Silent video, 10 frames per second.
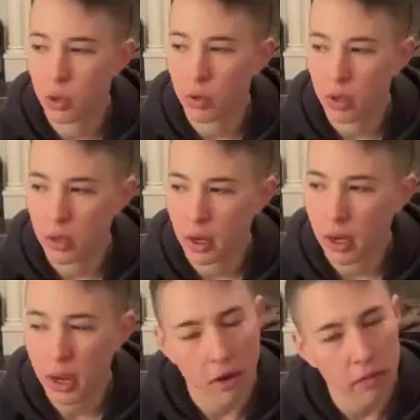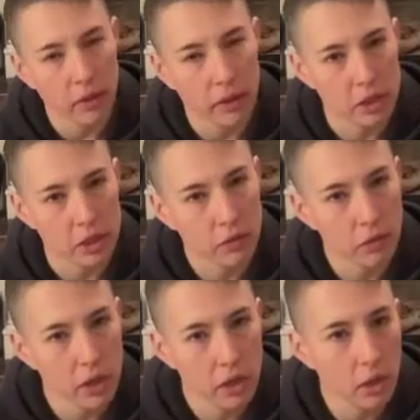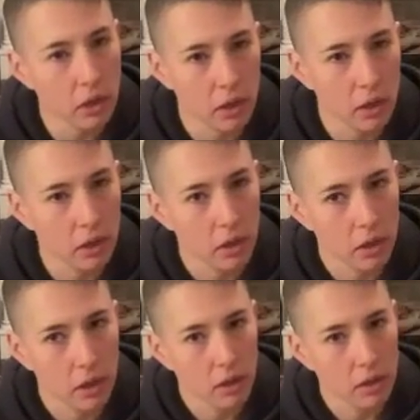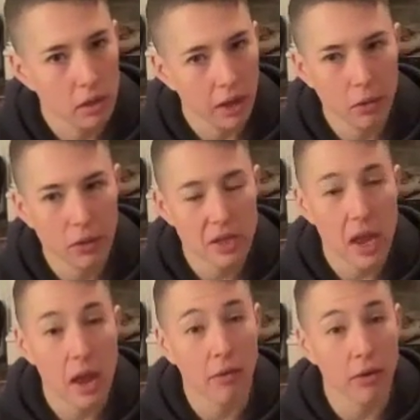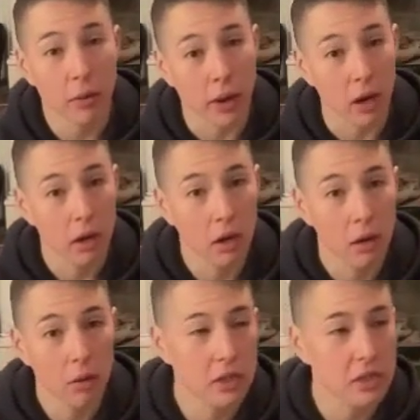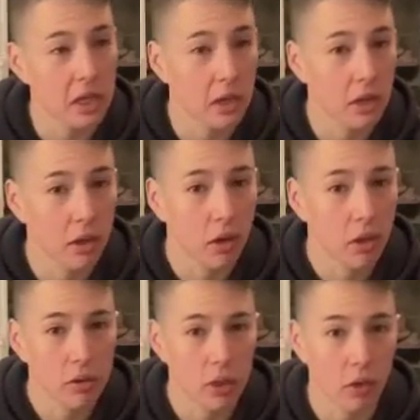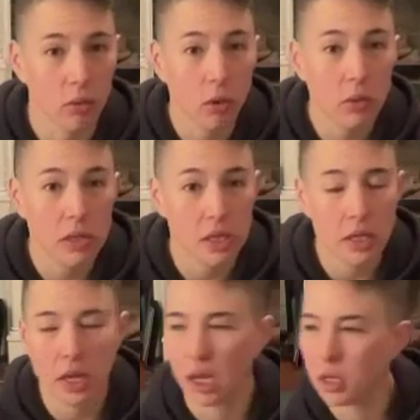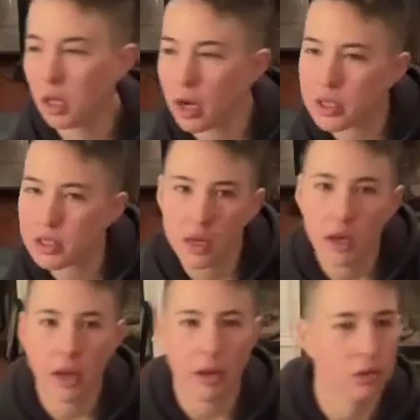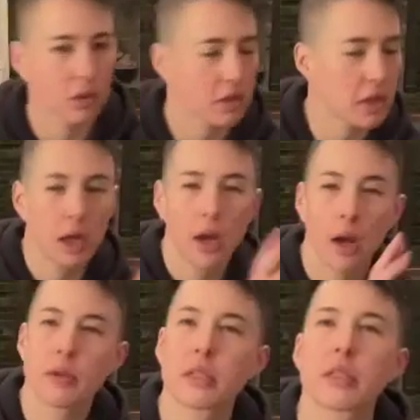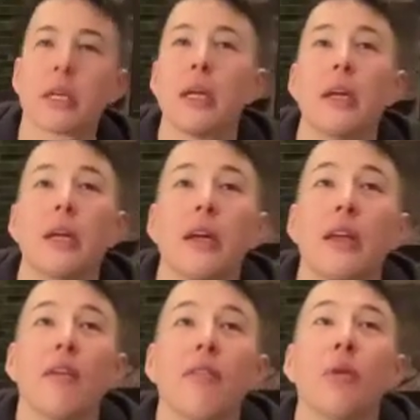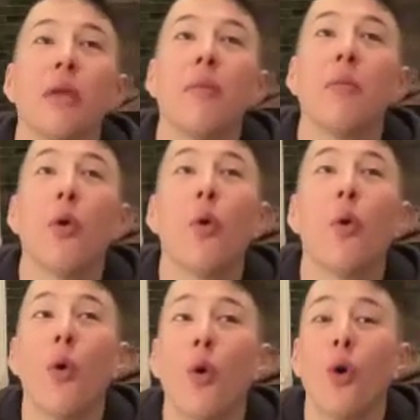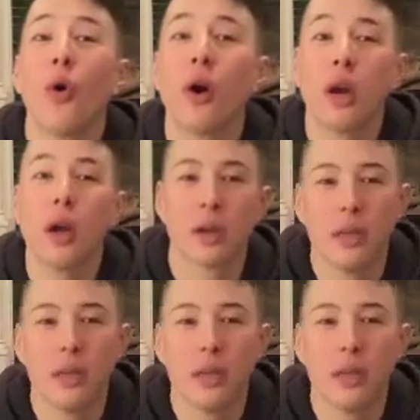don't have Malaysian food here. And it was everywhere. It was just like it's like roti and laksa, and it was just like, give me more.